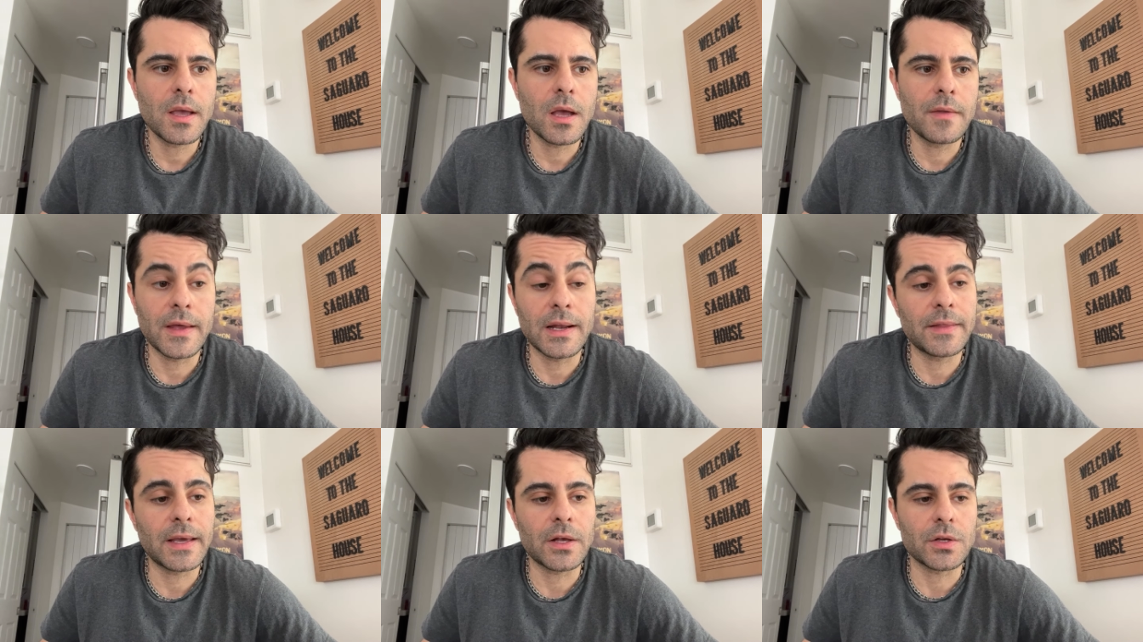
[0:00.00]
And
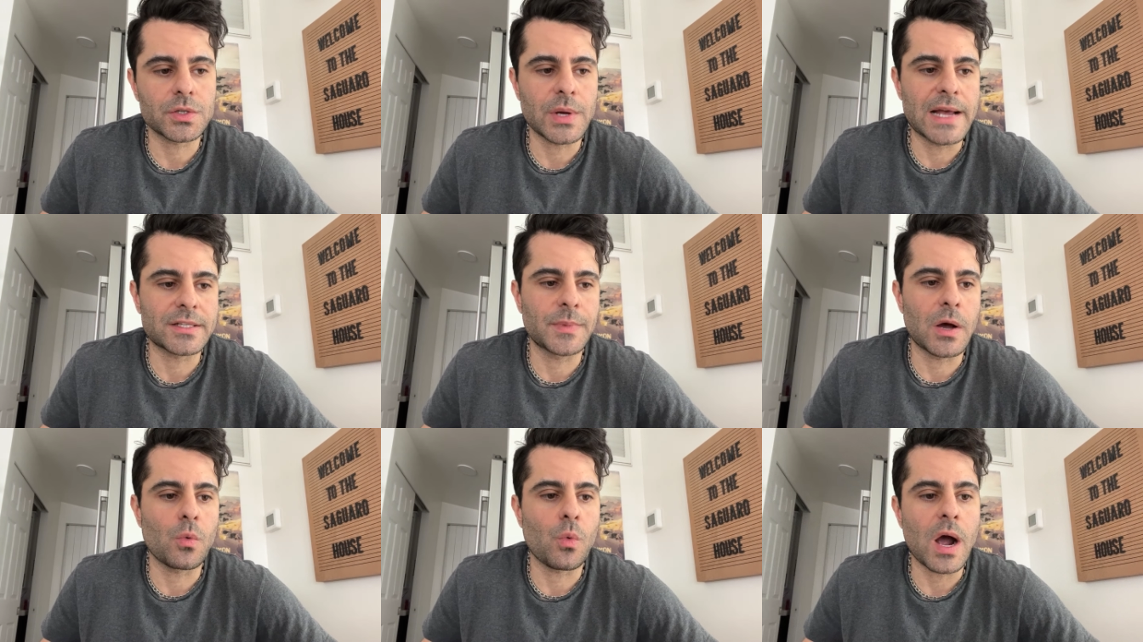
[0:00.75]
then they also asked
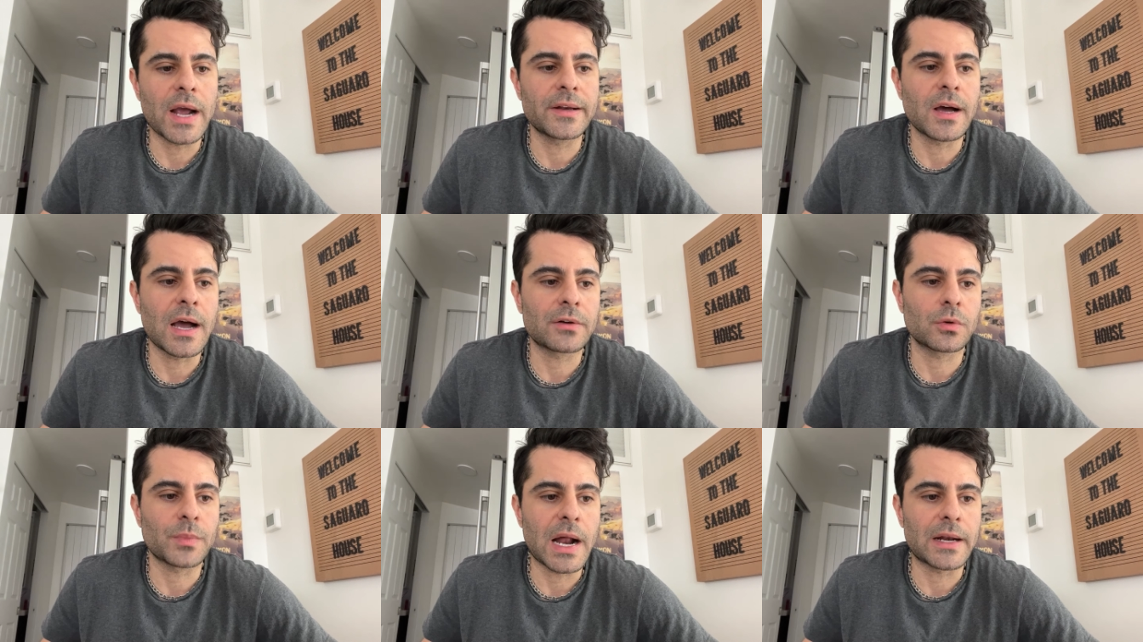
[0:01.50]
about why not
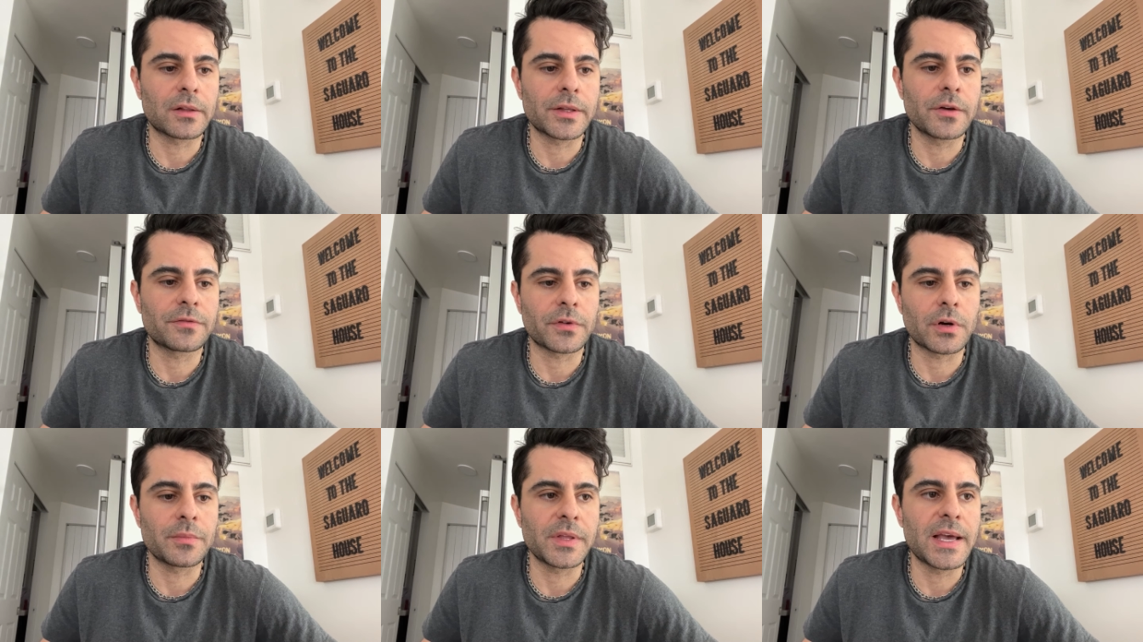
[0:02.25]
robotically
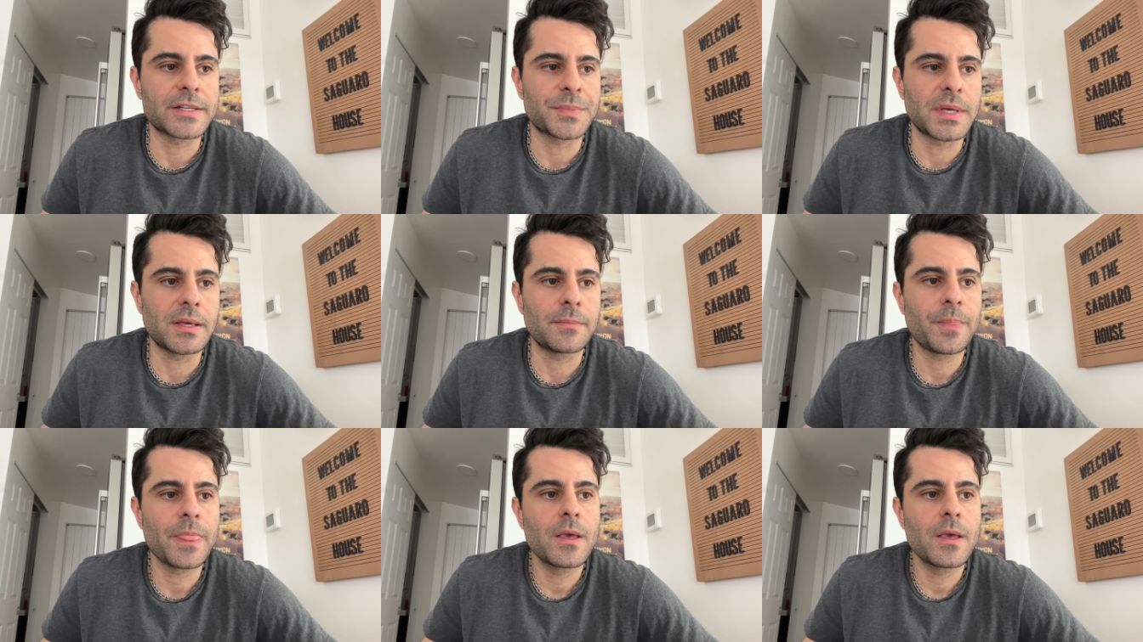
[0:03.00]
affirm the SP.